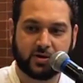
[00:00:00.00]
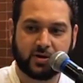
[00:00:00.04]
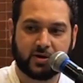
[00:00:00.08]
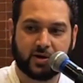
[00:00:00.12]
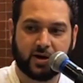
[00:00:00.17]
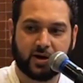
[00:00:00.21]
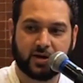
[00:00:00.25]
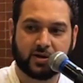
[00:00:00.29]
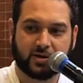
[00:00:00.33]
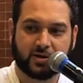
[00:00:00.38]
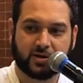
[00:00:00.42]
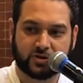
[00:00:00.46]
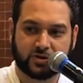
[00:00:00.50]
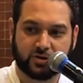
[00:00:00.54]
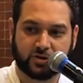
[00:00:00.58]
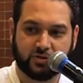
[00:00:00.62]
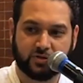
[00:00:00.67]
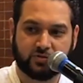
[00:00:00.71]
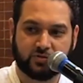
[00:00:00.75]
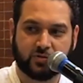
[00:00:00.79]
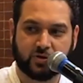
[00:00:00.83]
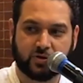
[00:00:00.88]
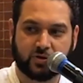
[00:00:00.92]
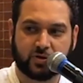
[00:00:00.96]
and then so
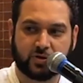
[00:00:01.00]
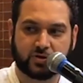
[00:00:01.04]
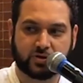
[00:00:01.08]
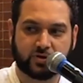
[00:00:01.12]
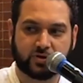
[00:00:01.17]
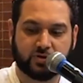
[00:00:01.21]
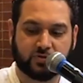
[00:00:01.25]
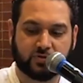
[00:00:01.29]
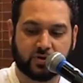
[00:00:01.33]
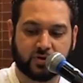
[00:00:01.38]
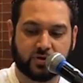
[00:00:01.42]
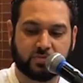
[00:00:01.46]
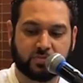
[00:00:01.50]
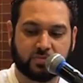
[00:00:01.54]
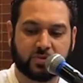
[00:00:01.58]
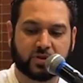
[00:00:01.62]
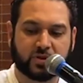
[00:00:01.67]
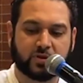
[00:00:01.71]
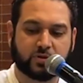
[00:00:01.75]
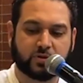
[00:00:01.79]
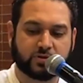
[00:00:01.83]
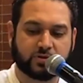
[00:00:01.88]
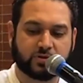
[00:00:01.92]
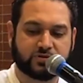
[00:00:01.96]
forth and so forth. But
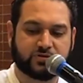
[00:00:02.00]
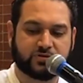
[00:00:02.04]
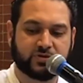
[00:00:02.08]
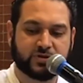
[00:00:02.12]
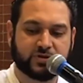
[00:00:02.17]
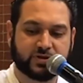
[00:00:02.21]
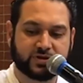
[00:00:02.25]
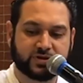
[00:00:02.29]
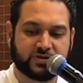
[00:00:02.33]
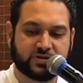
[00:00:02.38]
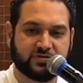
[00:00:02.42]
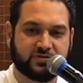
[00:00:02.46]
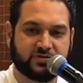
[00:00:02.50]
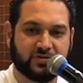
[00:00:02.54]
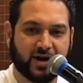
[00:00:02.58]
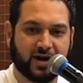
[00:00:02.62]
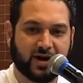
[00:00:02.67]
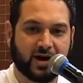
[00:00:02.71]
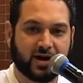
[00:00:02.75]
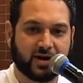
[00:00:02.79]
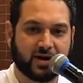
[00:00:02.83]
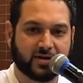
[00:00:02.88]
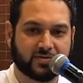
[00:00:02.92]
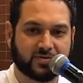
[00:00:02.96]
those first
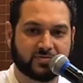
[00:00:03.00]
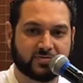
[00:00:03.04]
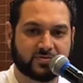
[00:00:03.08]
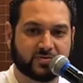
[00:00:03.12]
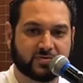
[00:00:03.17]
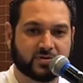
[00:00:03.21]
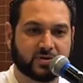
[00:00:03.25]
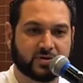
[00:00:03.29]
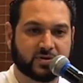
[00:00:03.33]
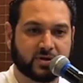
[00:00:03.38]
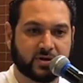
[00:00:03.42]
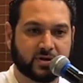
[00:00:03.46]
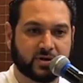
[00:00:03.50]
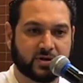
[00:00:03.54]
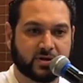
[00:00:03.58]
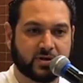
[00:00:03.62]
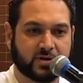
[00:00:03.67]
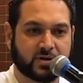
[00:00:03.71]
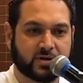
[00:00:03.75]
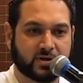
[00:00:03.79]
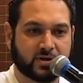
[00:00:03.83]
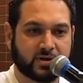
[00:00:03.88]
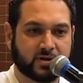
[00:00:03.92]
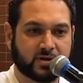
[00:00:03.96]
5,
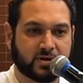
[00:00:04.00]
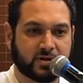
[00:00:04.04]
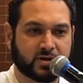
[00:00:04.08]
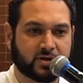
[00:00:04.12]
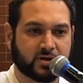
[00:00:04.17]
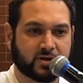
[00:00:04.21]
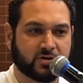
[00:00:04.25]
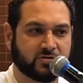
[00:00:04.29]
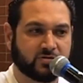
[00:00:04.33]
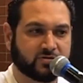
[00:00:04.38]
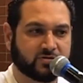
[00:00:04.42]
those